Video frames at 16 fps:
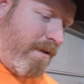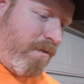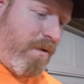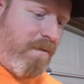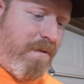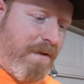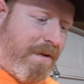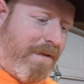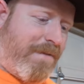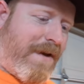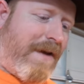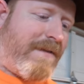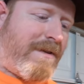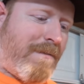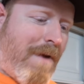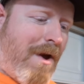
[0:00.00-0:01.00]

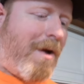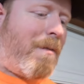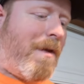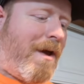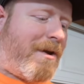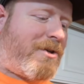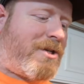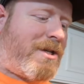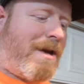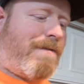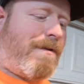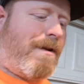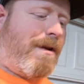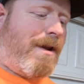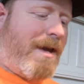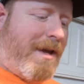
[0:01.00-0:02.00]
355 small block
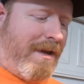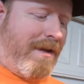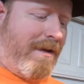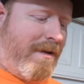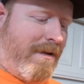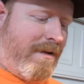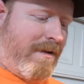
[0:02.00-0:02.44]
Chevrolet.